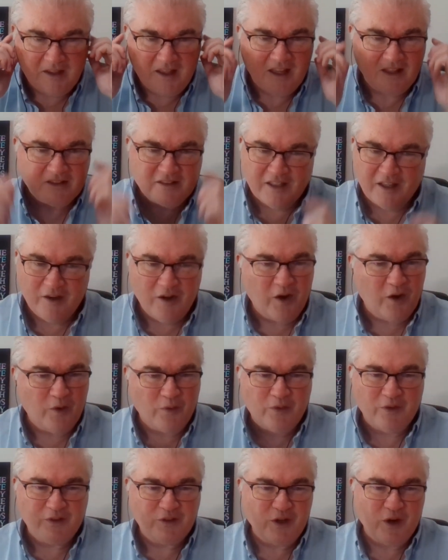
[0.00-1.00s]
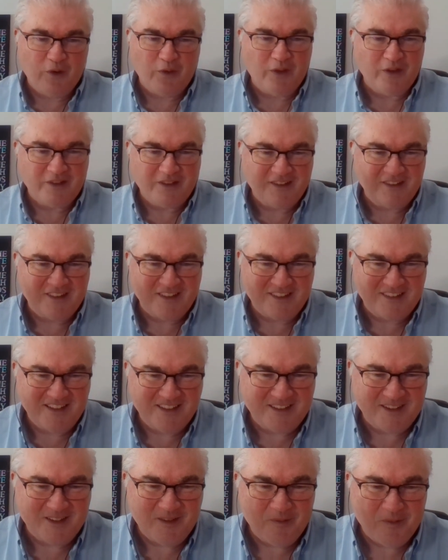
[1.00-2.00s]
you can't say, no, Joe, this is a
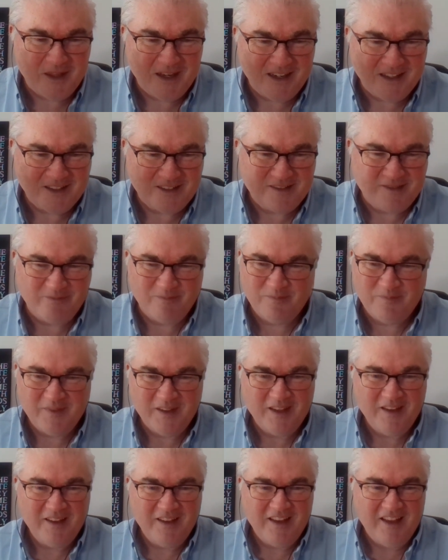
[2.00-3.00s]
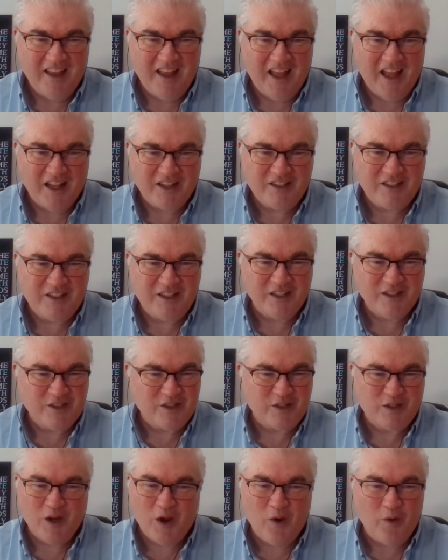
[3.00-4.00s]
system that is etched
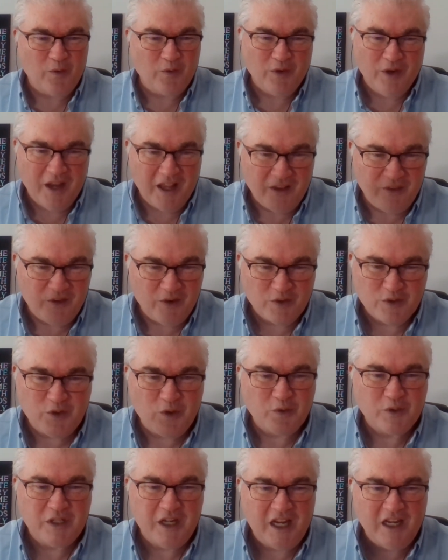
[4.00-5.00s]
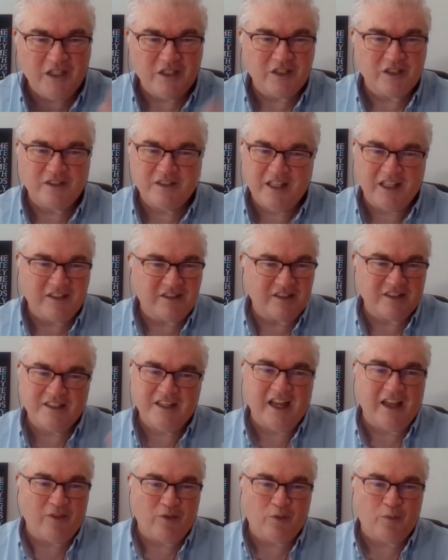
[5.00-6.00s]
in stone. There's no changes. That's
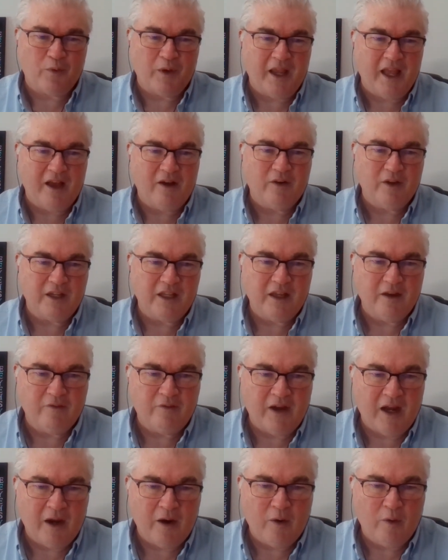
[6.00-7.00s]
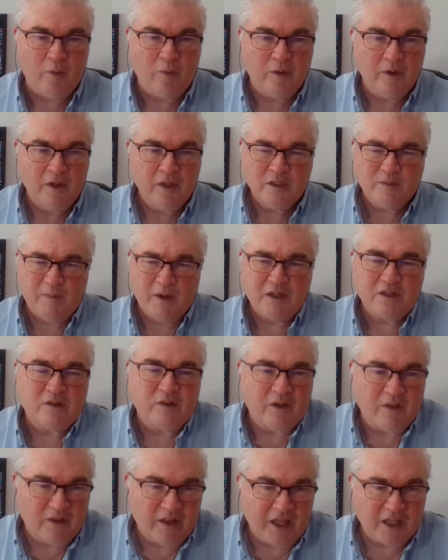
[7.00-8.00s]
just not the reality of how
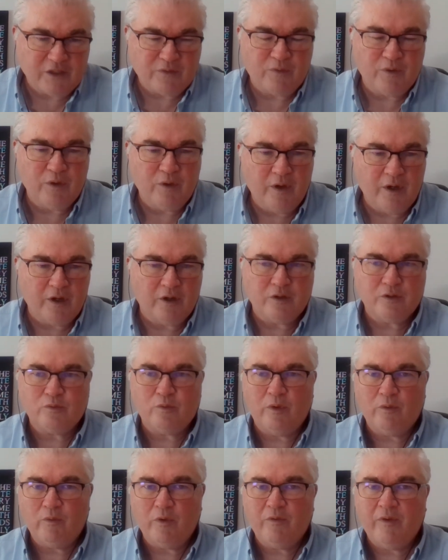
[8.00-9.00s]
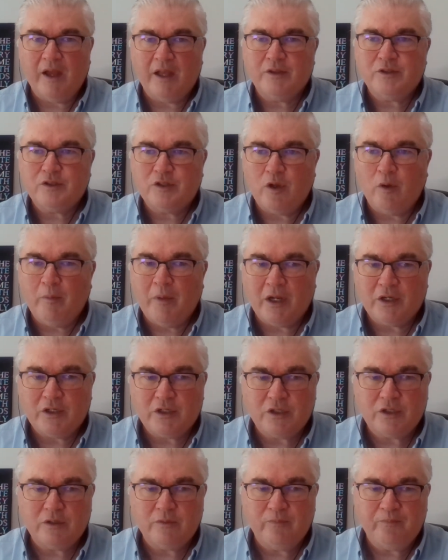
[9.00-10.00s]
especially in the last few years when we've had so
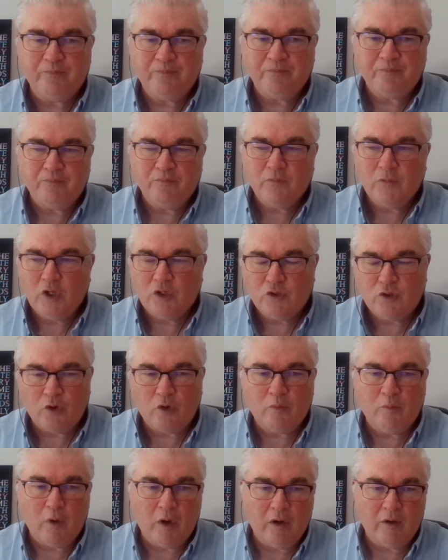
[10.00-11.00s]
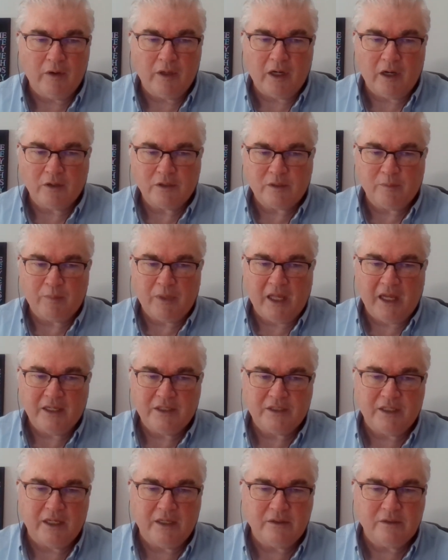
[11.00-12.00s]
much turmoil in our
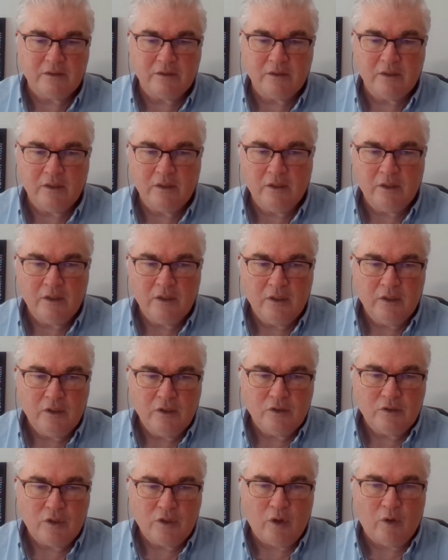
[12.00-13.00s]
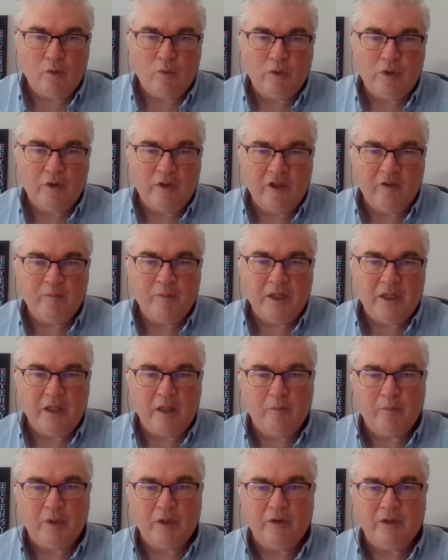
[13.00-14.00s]
supply chains. So you give me
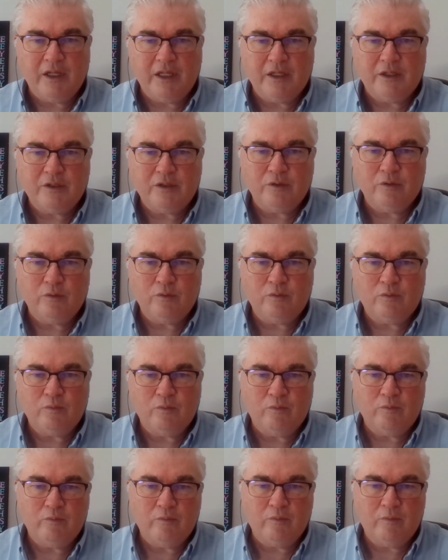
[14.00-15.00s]
the ability to